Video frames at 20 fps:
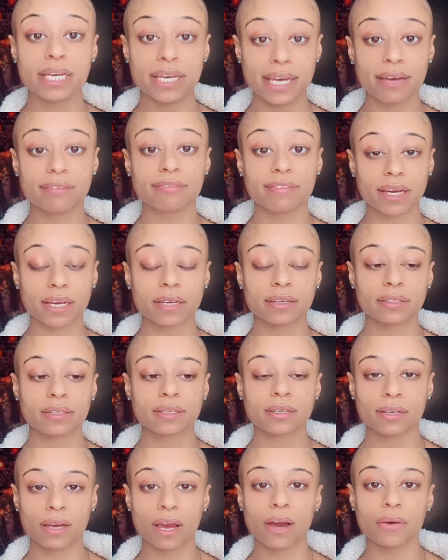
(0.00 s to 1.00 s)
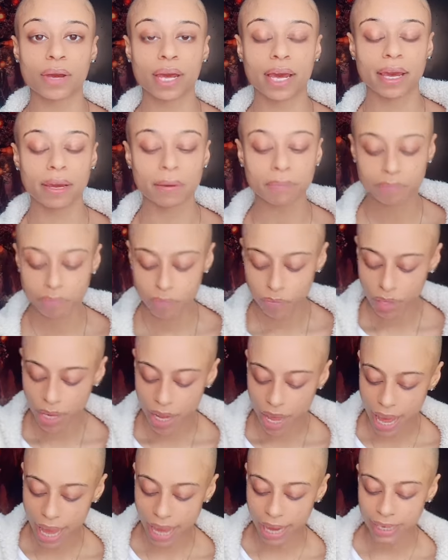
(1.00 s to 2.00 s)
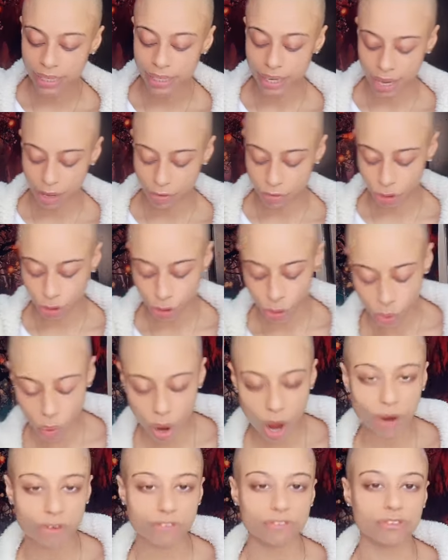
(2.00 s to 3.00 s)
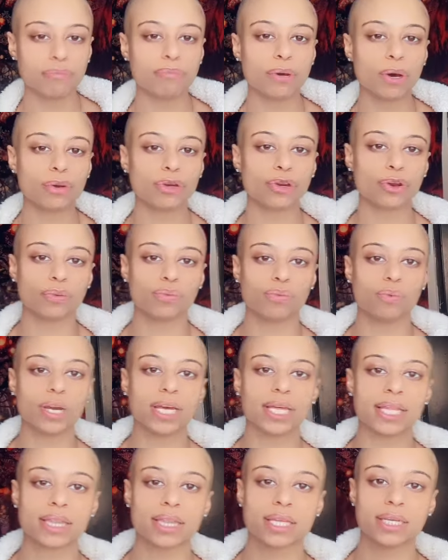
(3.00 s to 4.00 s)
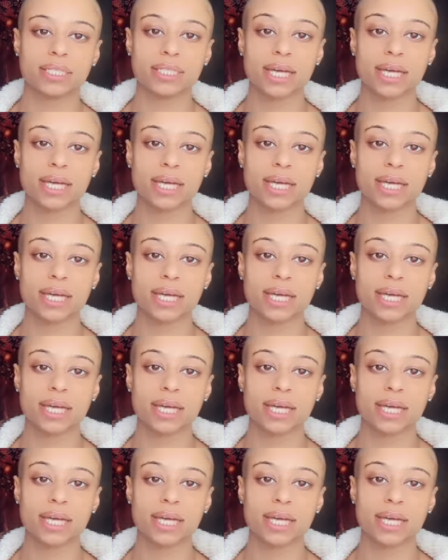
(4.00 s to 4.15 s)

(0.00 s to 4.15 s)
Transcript: to be giving, okay? And if you are familiar with